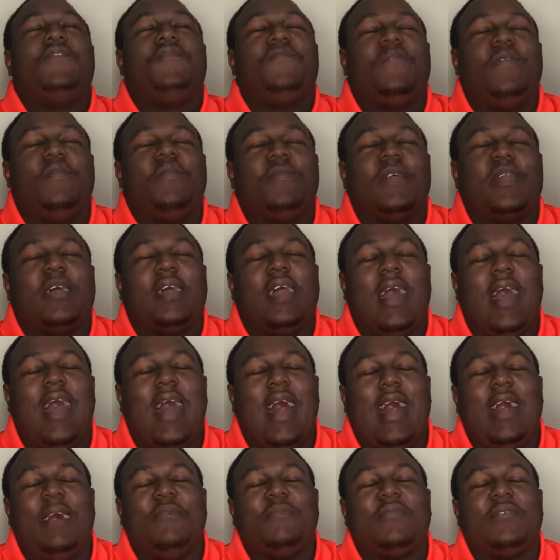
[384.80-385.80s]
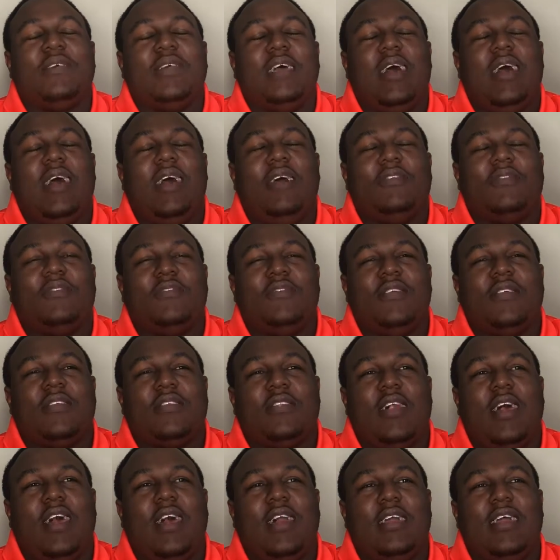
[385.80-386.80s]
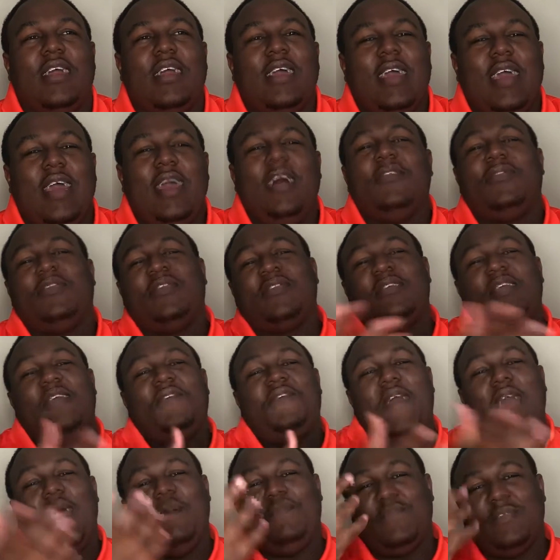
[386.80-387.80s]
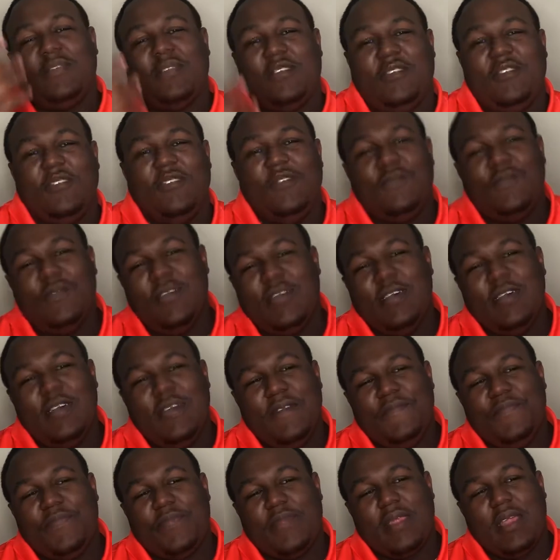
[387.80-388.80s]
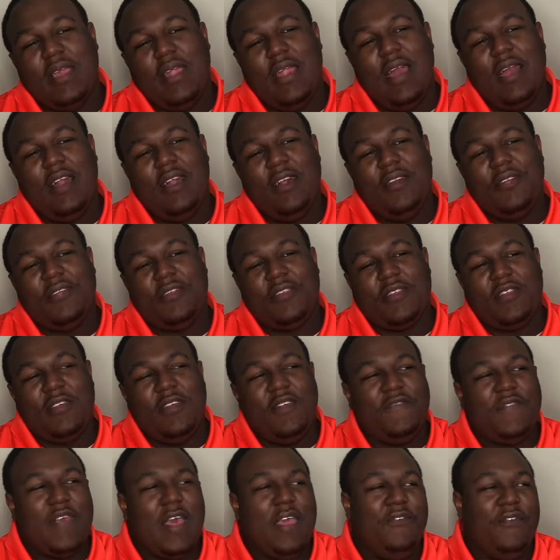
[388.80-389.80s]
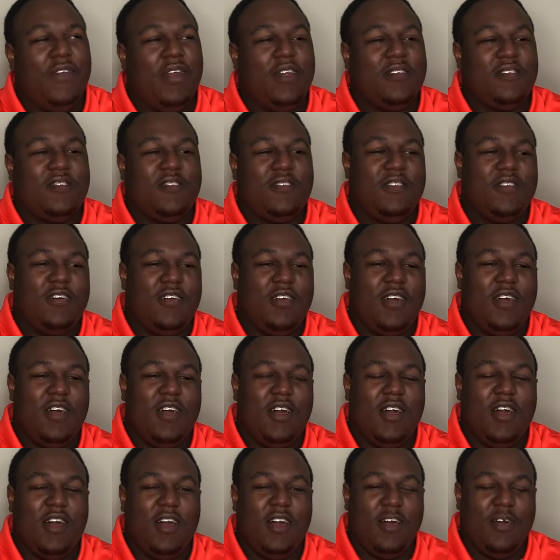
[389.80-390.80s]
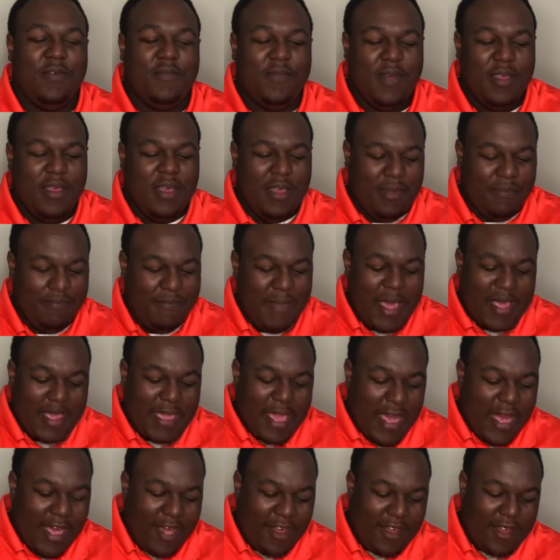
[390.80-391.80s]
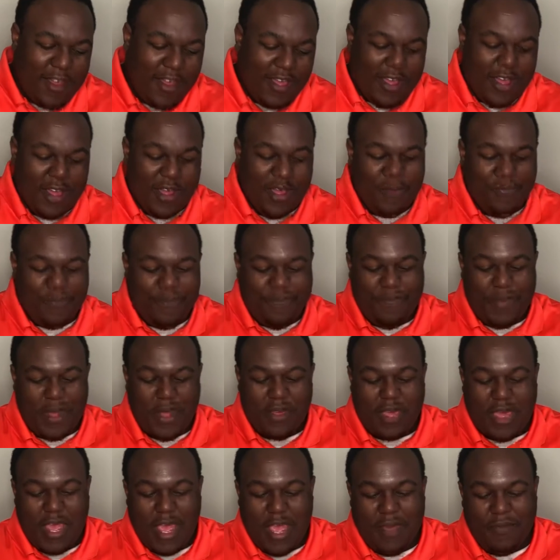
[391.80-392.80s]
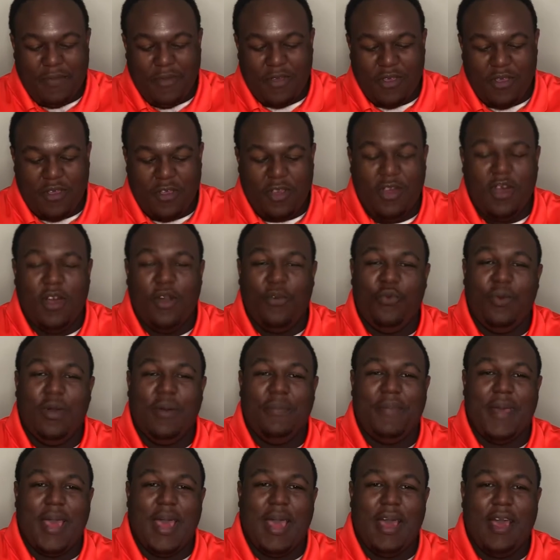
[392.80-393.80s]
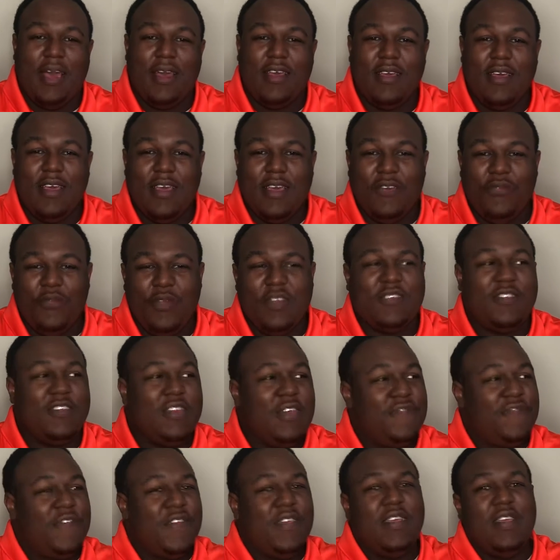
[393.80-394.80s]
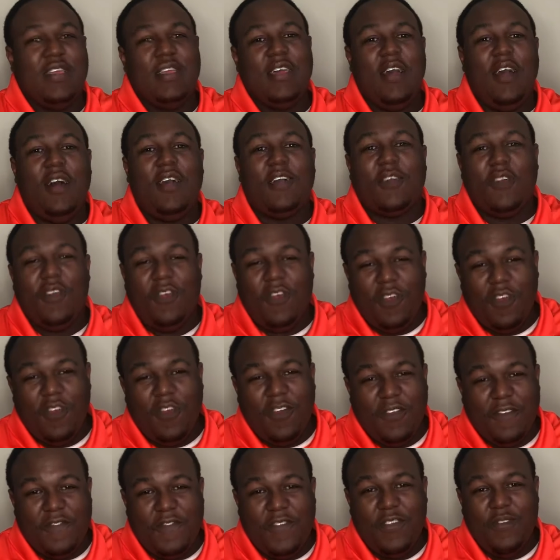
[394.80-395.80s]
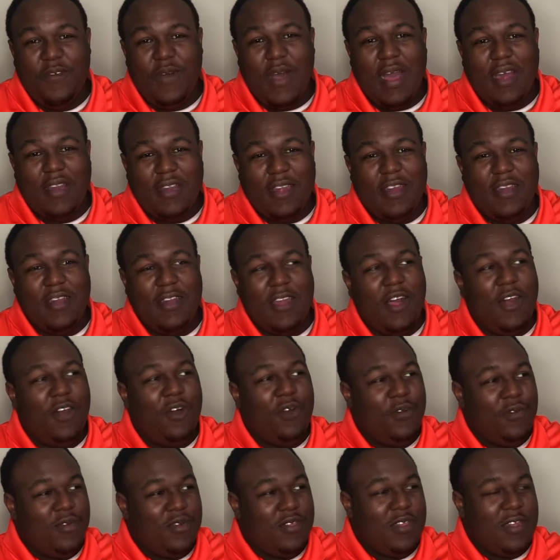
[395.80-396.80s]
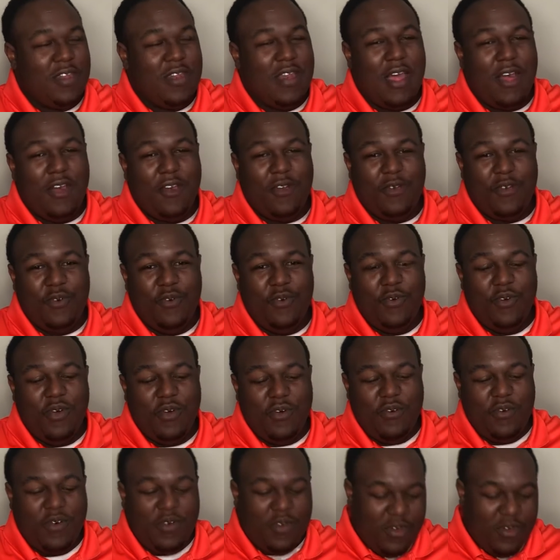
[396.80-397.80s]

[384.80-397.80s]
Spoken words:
from the cops. And I was just like, other stuff happens too. Like other stuff, they run to my guy Buckham Woodbine, which Uncle Earl, if you all didn't know, you know who